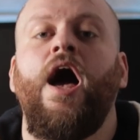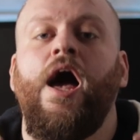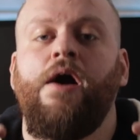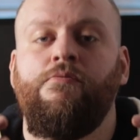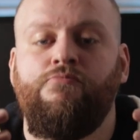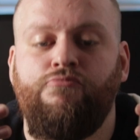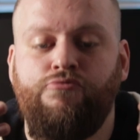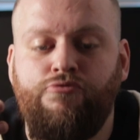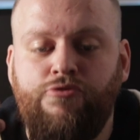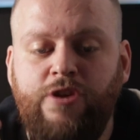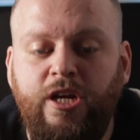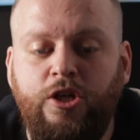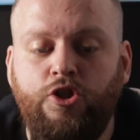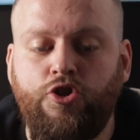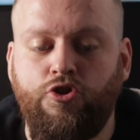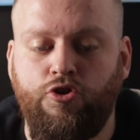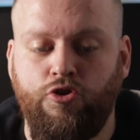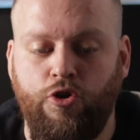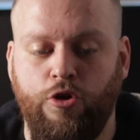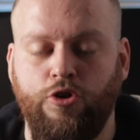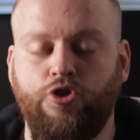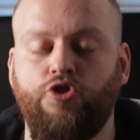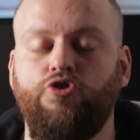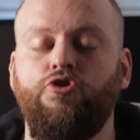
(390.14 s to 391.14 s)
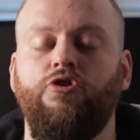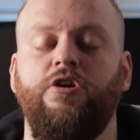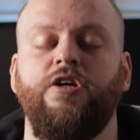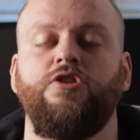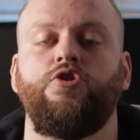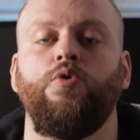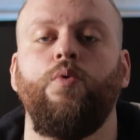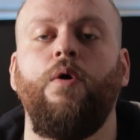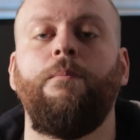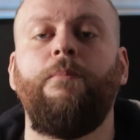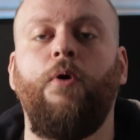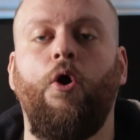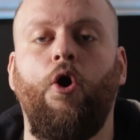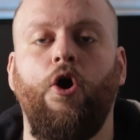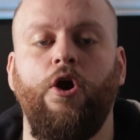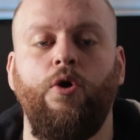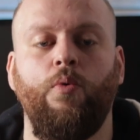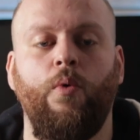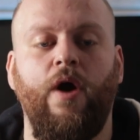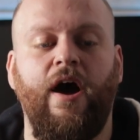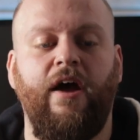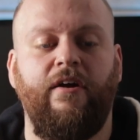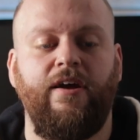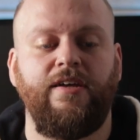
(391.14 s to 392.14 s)
and restructure it to a
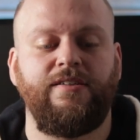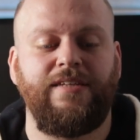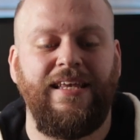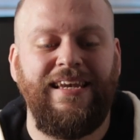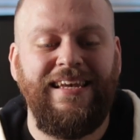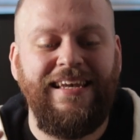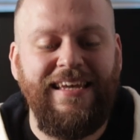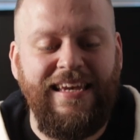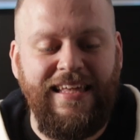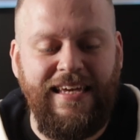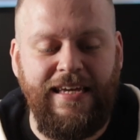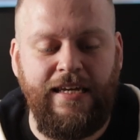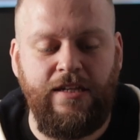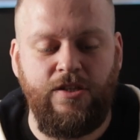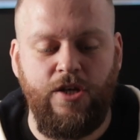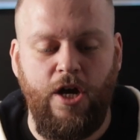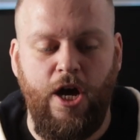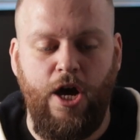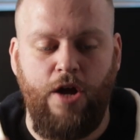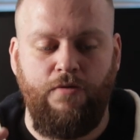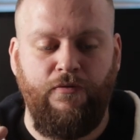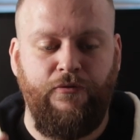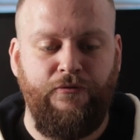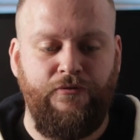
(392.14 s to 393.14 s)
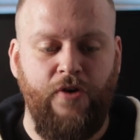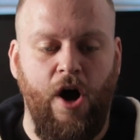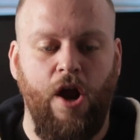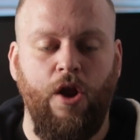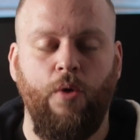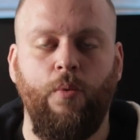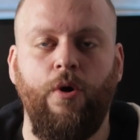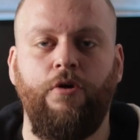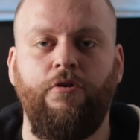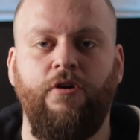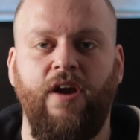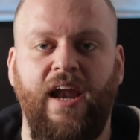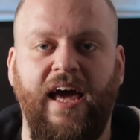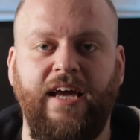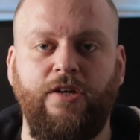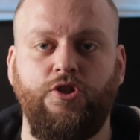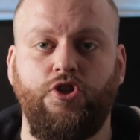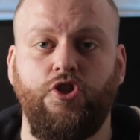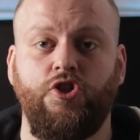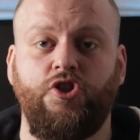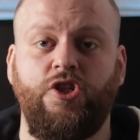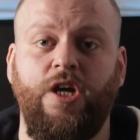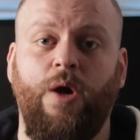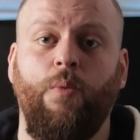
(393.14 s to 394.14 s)
point where it's a leader and follower
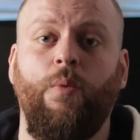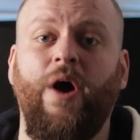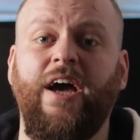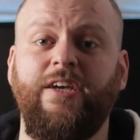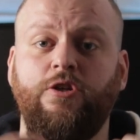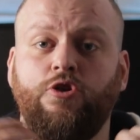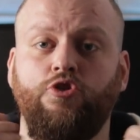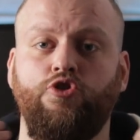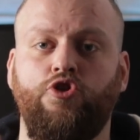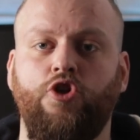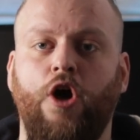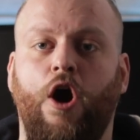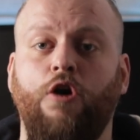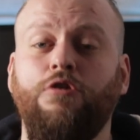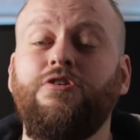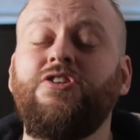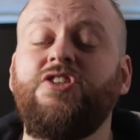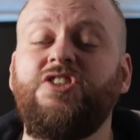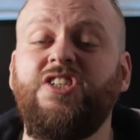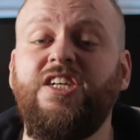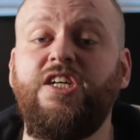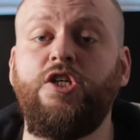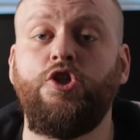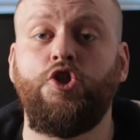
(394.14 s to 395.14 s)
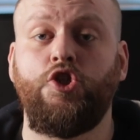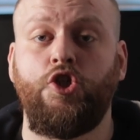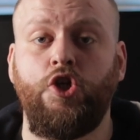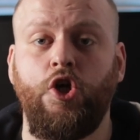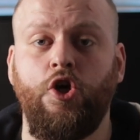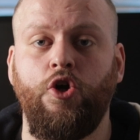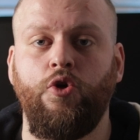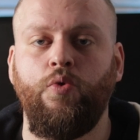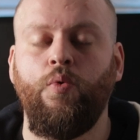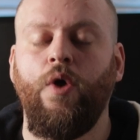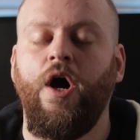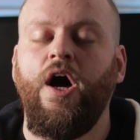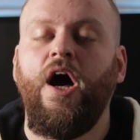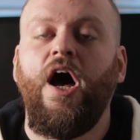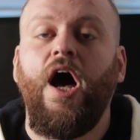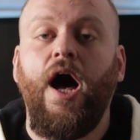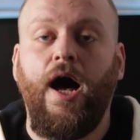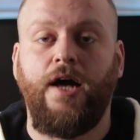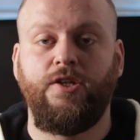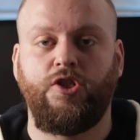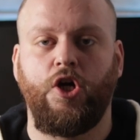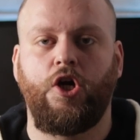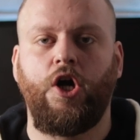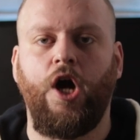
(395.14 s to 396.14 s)
relationship, where your dog sees you
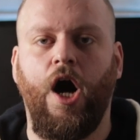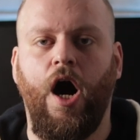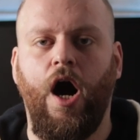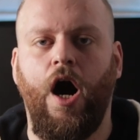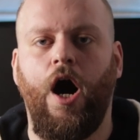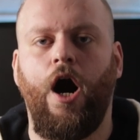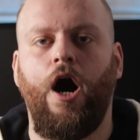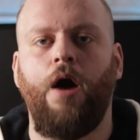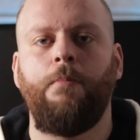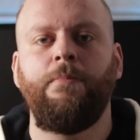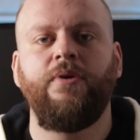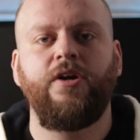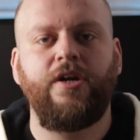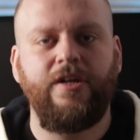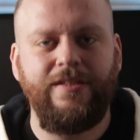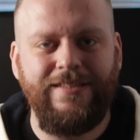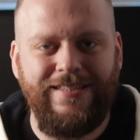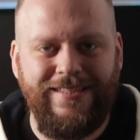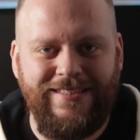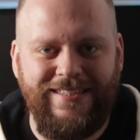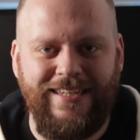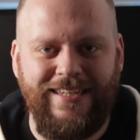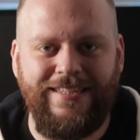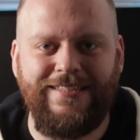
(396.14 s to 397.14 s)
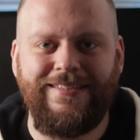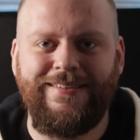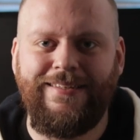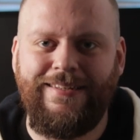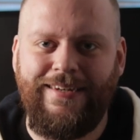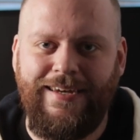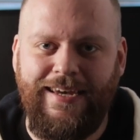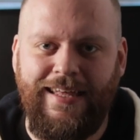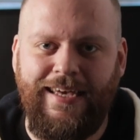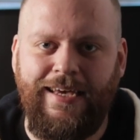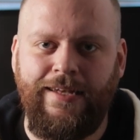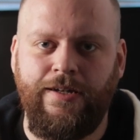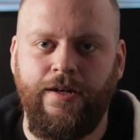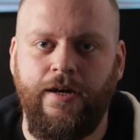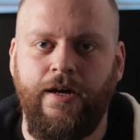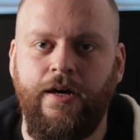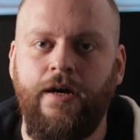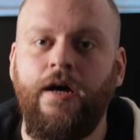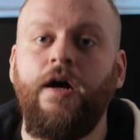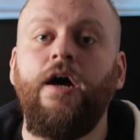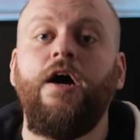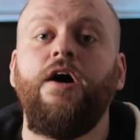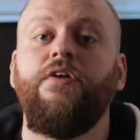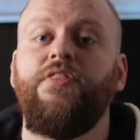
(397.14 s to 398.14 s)
as a calm, consistent
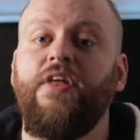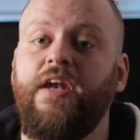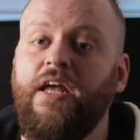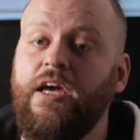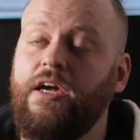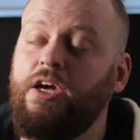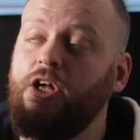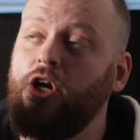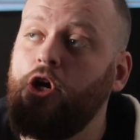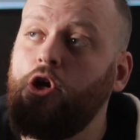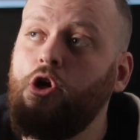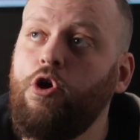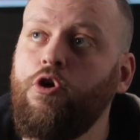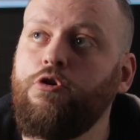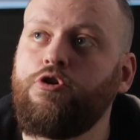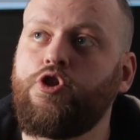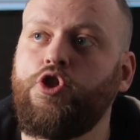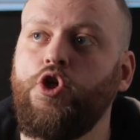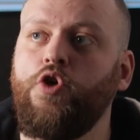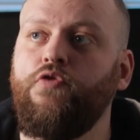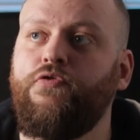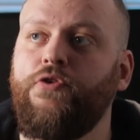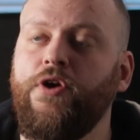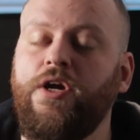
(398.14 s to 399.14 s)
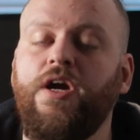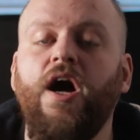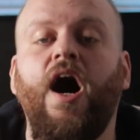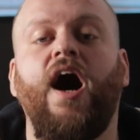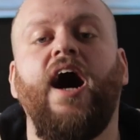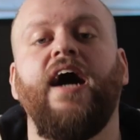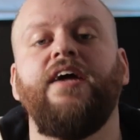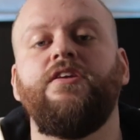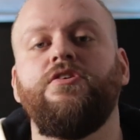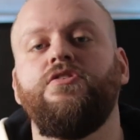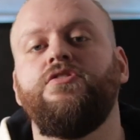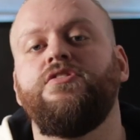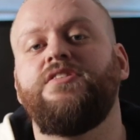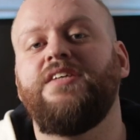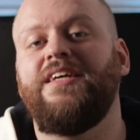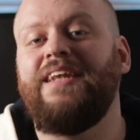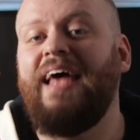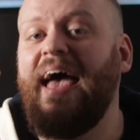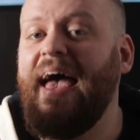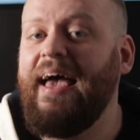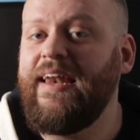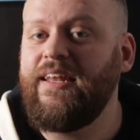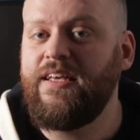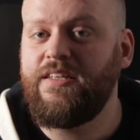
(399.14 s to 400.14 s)
leader that it can look to for guidance
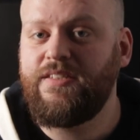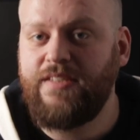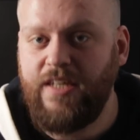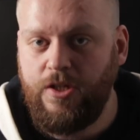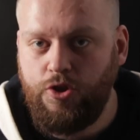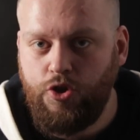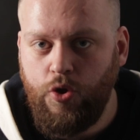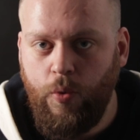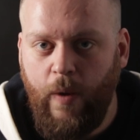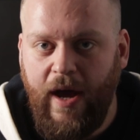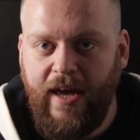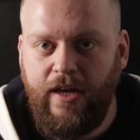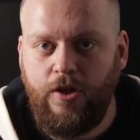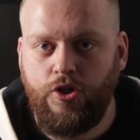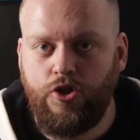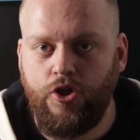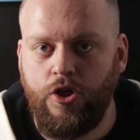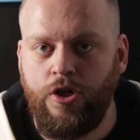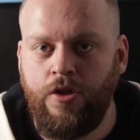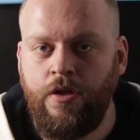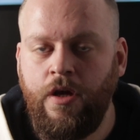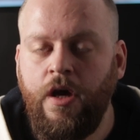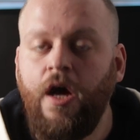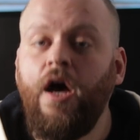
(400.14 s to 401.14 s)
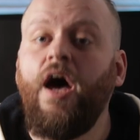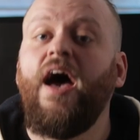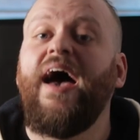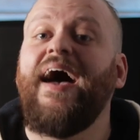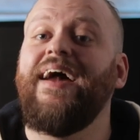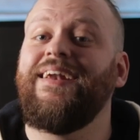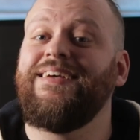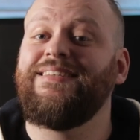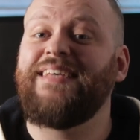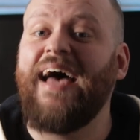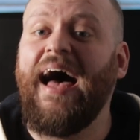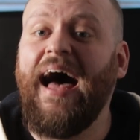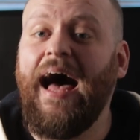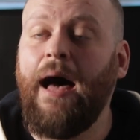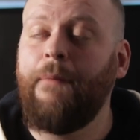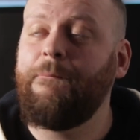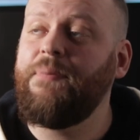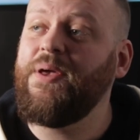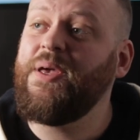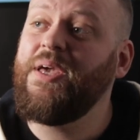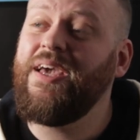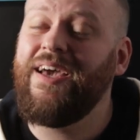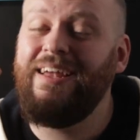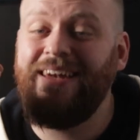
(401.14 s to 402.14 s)
in any situation and is
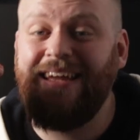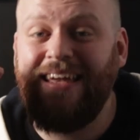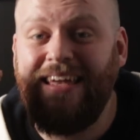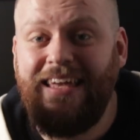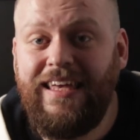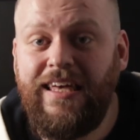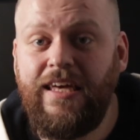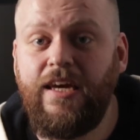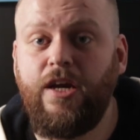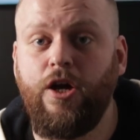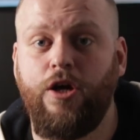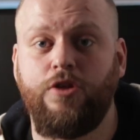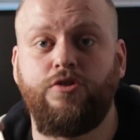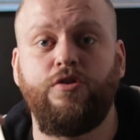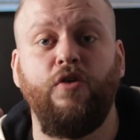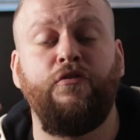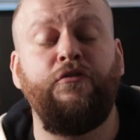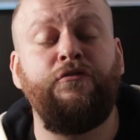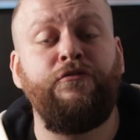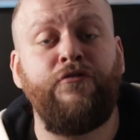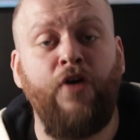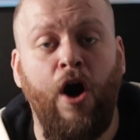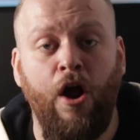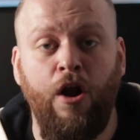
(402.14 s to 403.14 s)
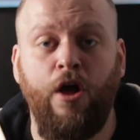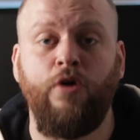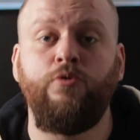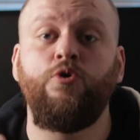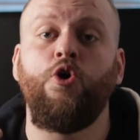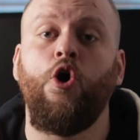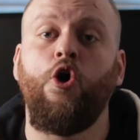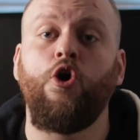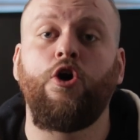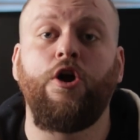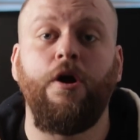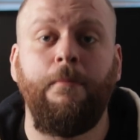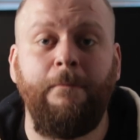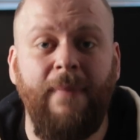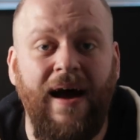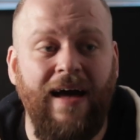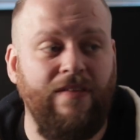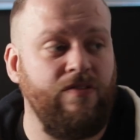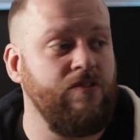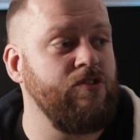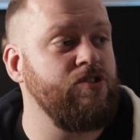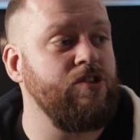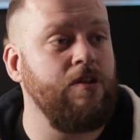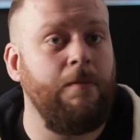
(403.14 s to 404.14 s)
happy and eager to follow your
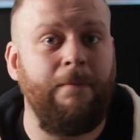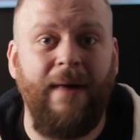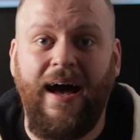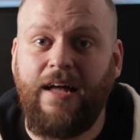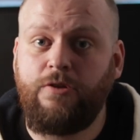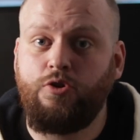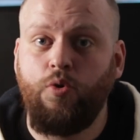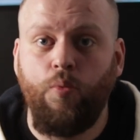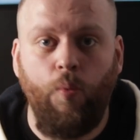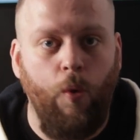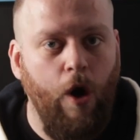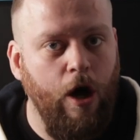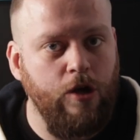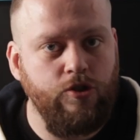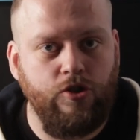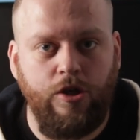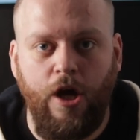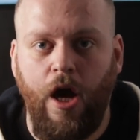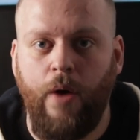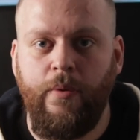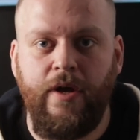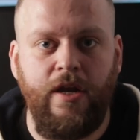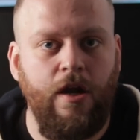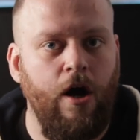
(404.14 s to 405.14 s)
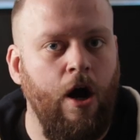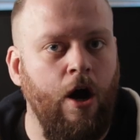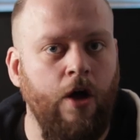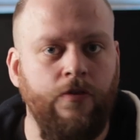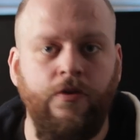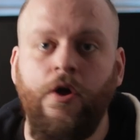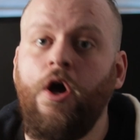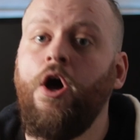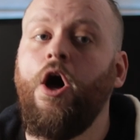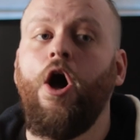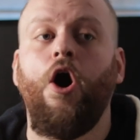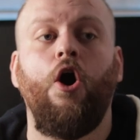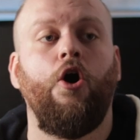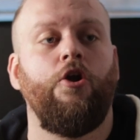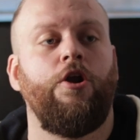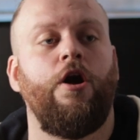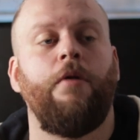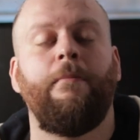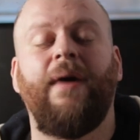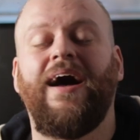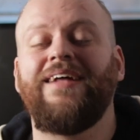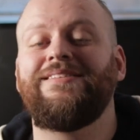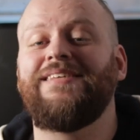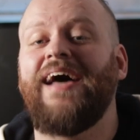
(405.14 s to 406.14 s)
commands no matter what's going on, or
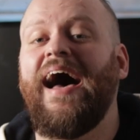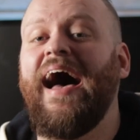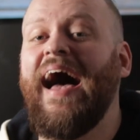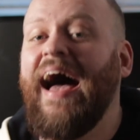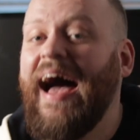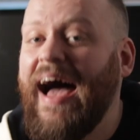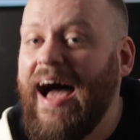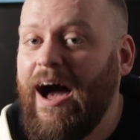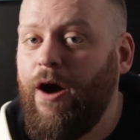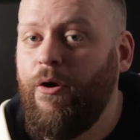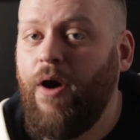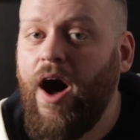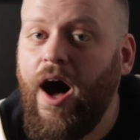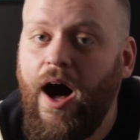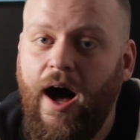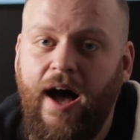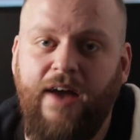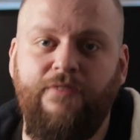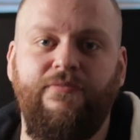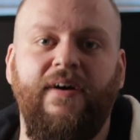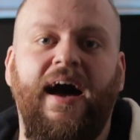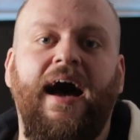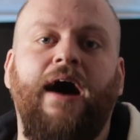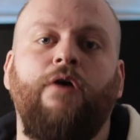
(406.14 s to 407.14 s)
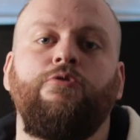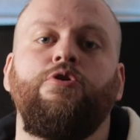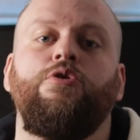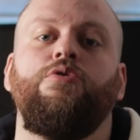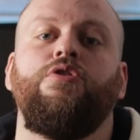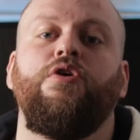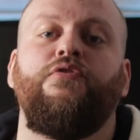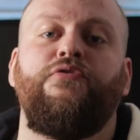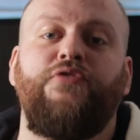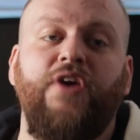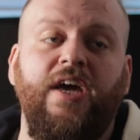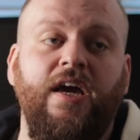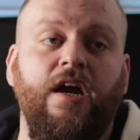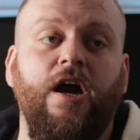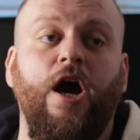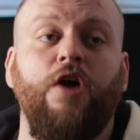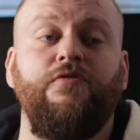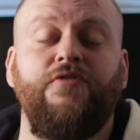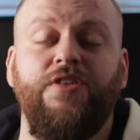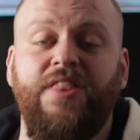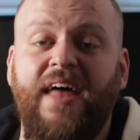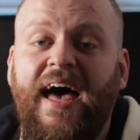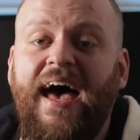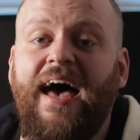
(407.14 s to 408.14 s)
no matter how high value the thing
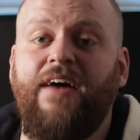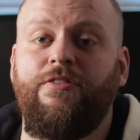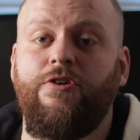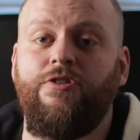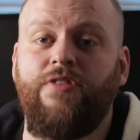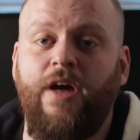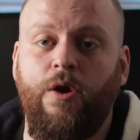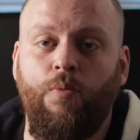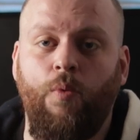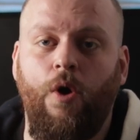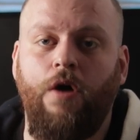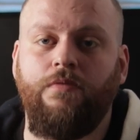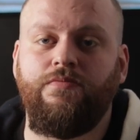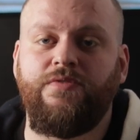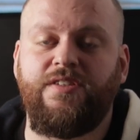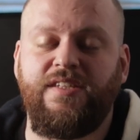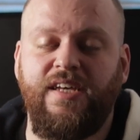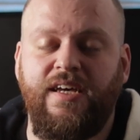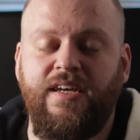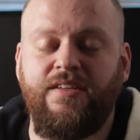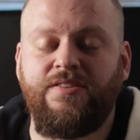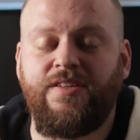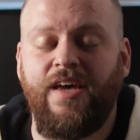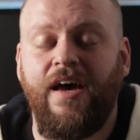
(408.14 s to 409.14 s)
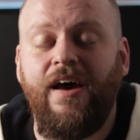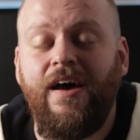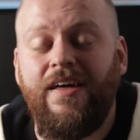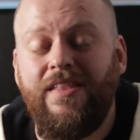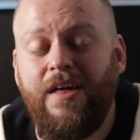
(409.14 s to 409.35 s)
over there that they want is.